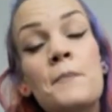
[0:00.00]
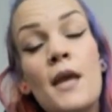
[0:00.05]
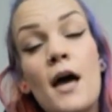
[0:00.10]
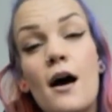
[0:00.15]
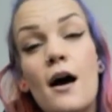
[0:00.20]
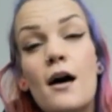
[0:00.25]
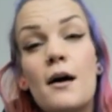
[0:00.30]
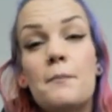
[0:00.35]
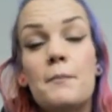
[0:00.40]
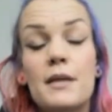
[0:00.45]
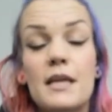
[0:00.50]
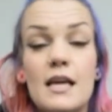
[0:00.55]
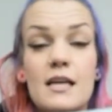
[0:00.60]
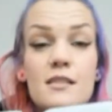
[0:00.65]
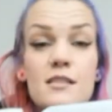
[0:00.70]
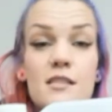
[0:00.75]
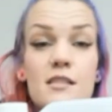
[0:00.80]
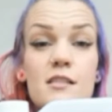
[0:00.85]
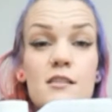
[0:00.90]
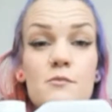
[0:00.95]
But
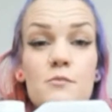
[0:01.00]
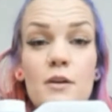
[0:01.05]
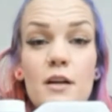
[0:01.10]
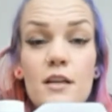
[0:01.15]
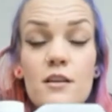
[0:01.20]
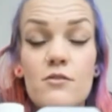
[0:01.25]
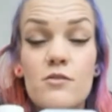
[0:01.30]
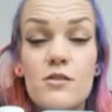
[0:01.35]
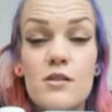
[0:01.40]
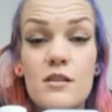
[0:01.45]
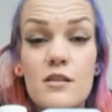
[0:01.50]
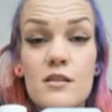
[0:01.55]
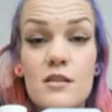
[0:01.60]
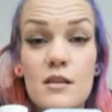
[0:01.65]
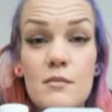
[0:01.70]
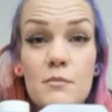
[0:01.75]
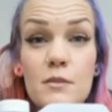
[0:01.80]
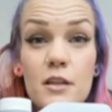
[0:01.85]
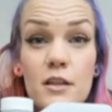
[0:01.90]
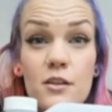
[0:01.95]
yes, this is what I used in the
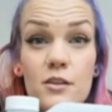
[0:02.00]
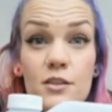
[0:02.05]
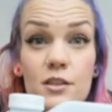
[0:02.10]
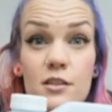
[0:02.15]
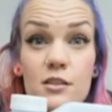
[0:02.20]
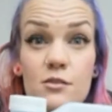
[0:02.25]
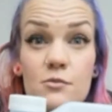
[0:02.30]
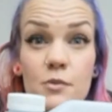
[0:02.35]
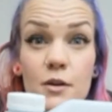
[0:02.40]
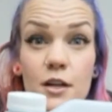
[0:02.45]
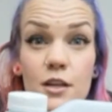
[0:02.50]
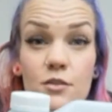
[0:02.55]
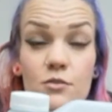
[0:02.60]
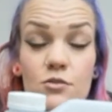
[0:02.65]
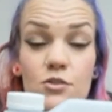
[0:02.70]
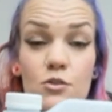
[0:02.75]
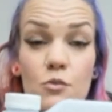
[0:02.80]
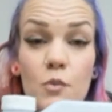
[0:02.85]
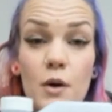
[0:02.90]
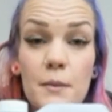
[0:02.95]
steam cleaner, and this is what I
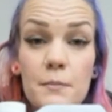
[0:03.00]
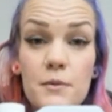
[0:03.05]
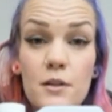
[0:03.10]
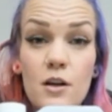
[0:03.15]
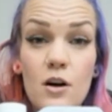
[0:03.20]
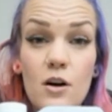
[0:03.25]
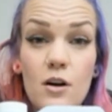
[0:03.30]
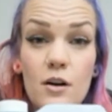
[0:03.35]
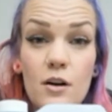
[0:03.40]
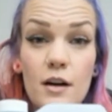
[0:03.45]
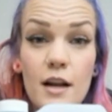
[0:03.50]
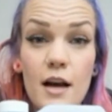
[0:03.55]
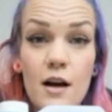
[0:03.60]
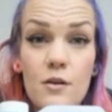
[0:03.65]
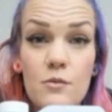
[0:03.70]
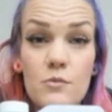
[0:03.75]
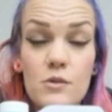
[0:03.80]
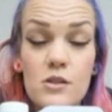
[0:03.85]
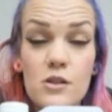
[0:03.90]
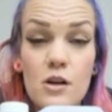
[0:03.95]
used to wipe the car
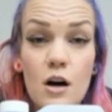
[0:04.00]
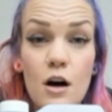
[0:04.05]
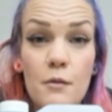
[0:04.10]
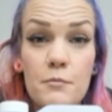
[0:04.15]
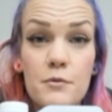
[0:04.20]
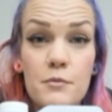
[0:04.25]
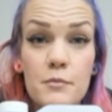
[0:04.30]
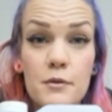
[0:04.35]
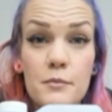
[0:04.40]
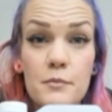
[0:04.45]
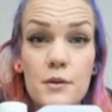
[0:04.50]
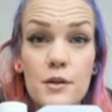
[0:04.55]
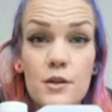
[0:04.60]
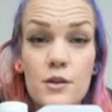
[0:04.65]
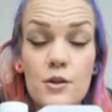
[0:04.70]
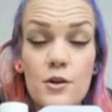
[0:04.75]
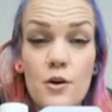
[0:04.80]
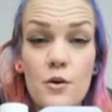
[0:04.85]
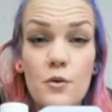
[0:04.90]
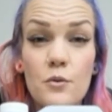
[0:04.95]
down, was Optimum
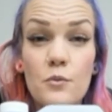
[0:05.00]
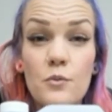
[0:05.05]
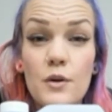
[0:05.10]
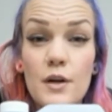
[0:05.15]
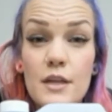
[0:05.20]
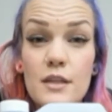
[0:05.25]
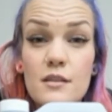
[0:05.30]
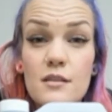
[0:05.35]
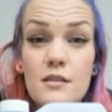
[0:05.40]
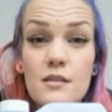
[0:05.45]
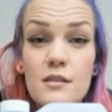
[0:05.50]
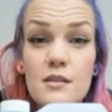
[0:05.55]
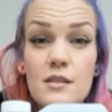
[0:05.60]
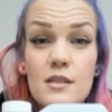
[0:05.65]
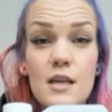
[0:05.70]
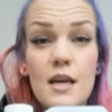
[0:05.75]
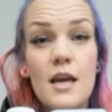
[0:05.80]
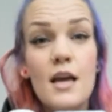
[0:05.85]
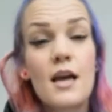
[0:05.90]
No Rinse.